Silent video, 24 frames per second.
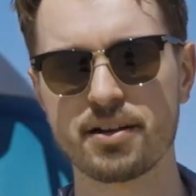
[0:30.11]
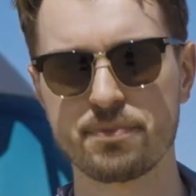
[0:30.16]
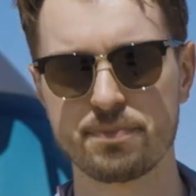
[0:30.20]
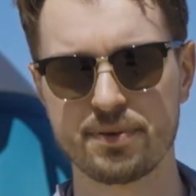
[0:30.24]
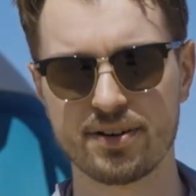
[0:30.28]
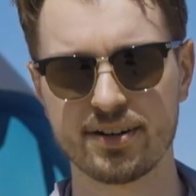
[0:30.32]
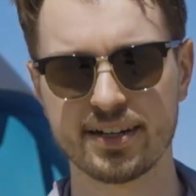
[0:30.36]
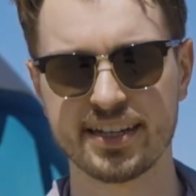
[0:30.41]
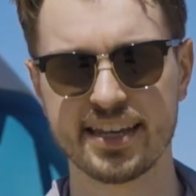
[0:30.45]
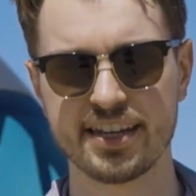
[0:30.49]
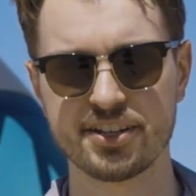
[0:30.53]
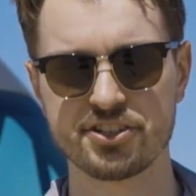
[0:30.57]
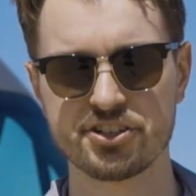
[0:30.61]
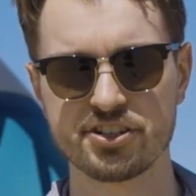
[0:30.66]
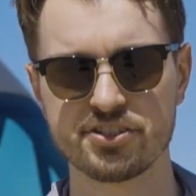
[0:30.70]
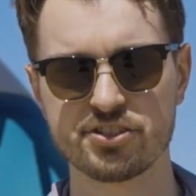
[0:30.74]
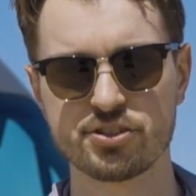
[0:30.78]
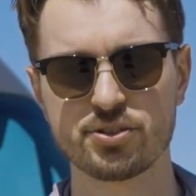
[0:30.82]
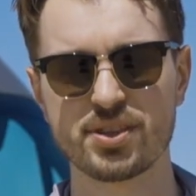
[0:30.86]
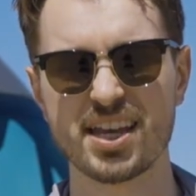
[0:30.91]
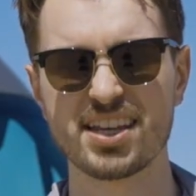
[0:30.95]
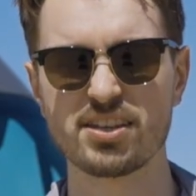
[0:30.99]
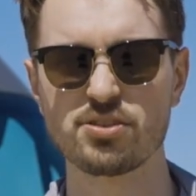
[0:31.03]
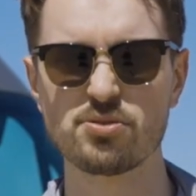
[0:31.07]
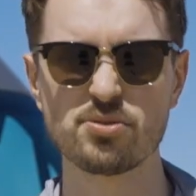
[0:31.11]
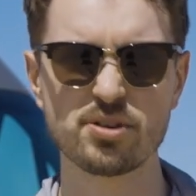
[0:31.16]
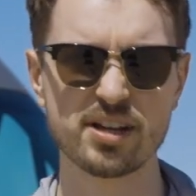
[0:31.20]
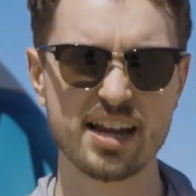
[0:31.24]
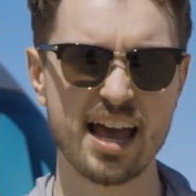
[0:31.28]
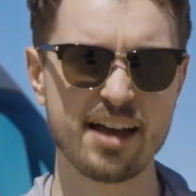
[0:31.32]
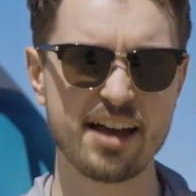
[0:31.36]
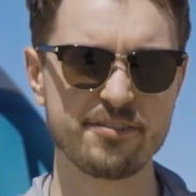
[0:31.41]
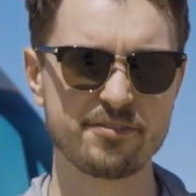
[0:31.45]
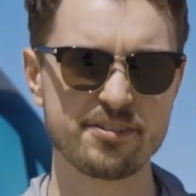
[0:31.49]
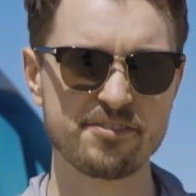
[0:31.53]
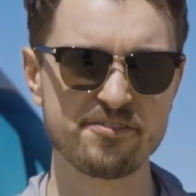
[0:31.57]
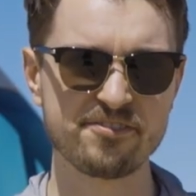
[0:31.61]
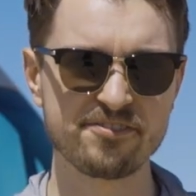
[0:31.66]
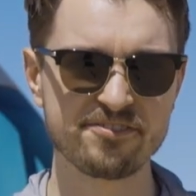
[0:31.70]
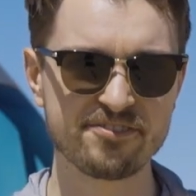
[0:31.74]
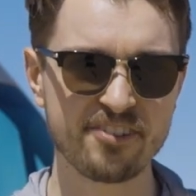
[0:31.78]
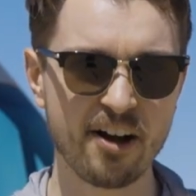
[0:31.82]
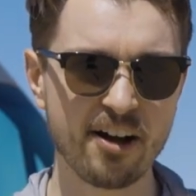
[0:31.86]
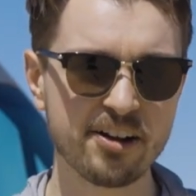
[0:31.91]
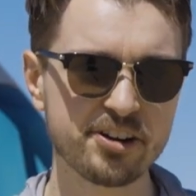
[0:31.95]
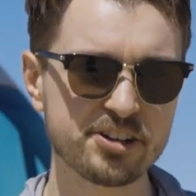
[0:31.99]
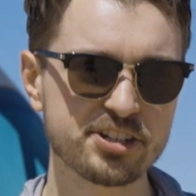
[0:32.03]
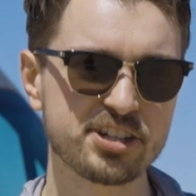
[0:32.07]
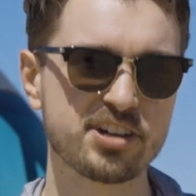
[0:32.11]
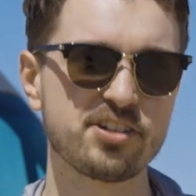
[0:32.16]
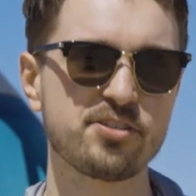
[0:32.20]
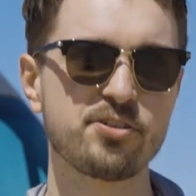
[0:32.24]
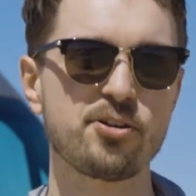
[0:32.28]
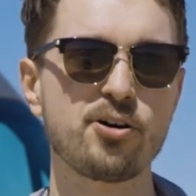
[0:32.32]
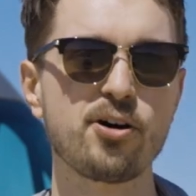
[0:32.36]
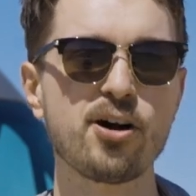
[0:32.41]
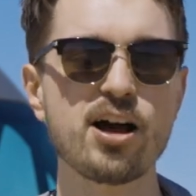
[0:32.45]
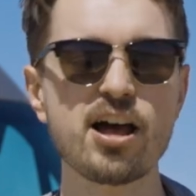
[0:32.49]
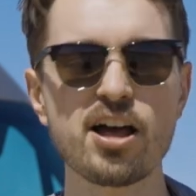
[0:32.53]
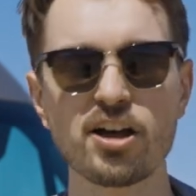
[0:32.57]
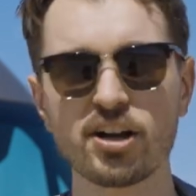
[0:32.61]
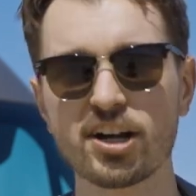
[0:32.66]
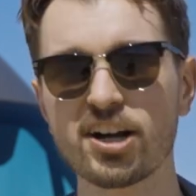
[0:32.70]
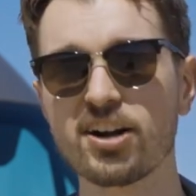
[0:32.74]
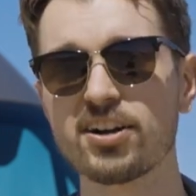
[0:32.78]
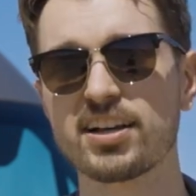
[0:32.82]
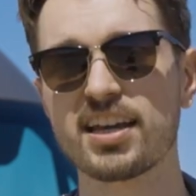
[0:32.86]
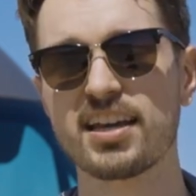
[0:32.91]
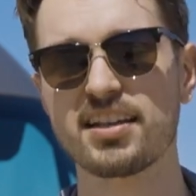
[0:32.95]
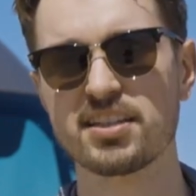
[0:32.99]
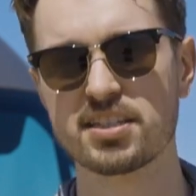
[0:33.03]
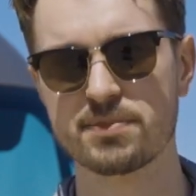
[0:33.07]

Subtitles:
up our kitchen so that you could have a functional cooking